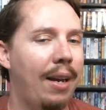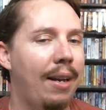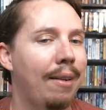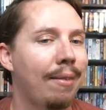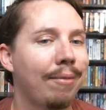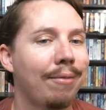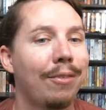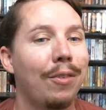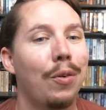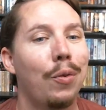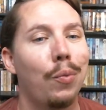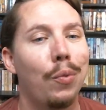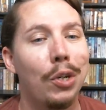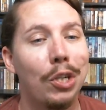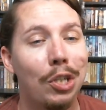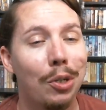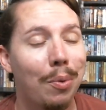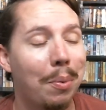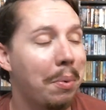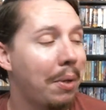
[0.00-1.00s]
and we
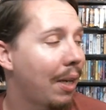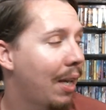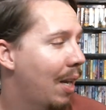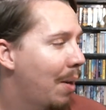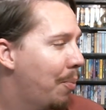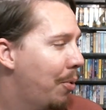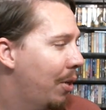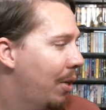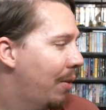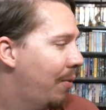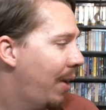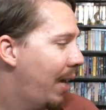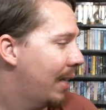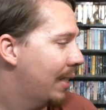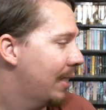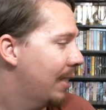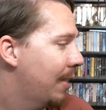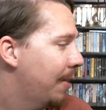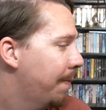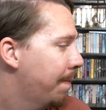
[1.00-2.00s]
should be able to get it pretty
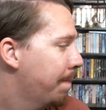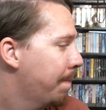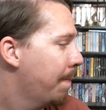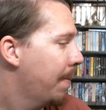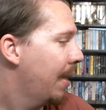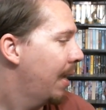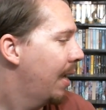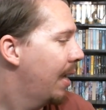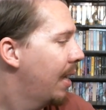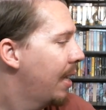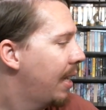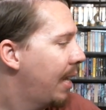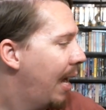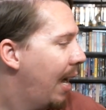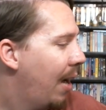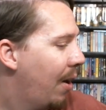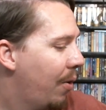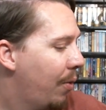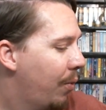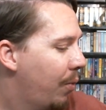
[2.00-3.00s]
fast.
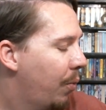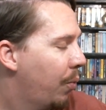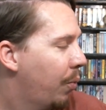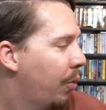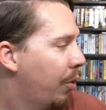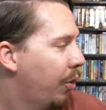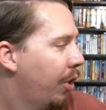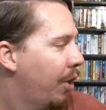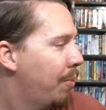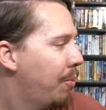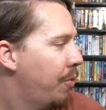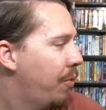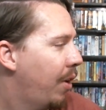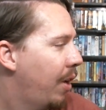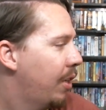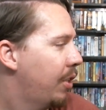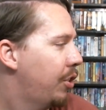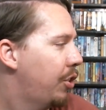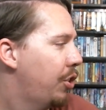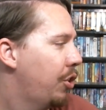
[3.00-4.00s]
Now we're going to move
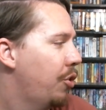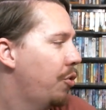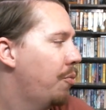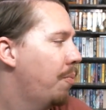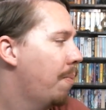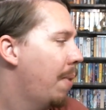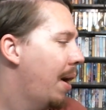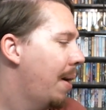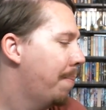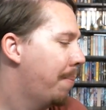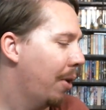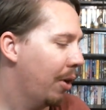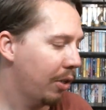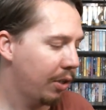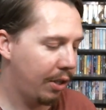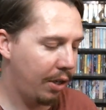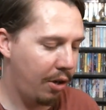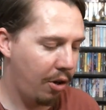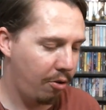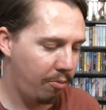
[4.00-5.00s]
on to my
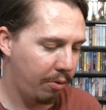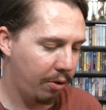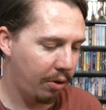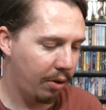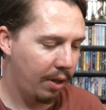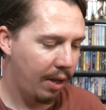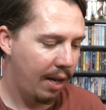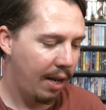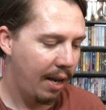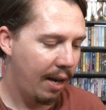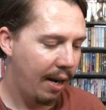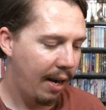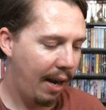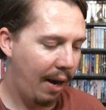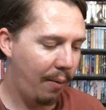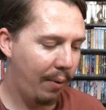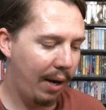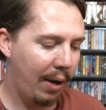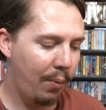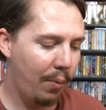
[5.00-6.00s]
Barnes & Noble.
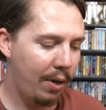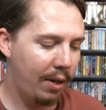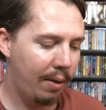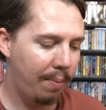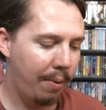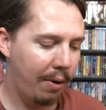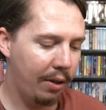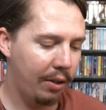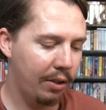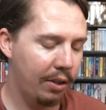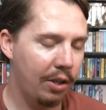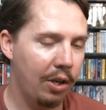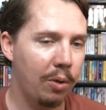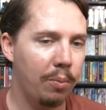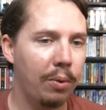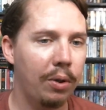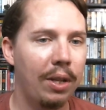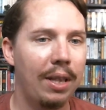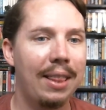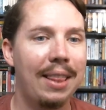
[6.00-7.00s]
Now when I went to Barnes &
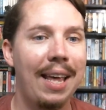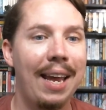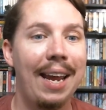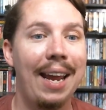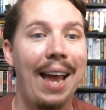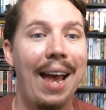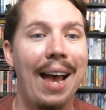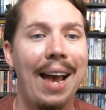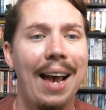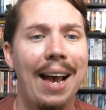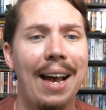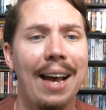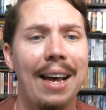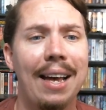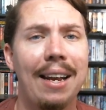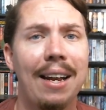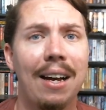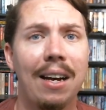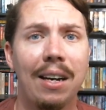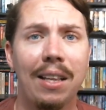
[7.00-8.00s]
Noble, they
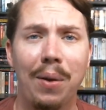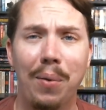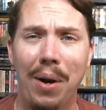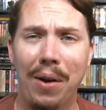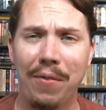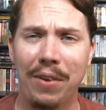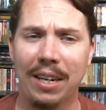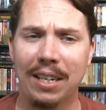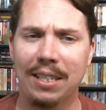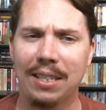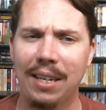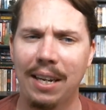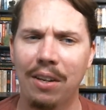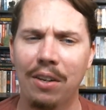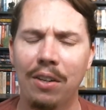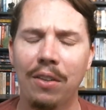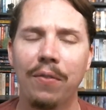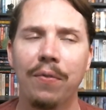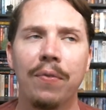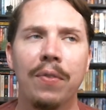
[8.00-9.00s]
had uh, they were having a
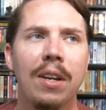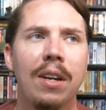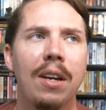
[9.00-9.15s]
sale,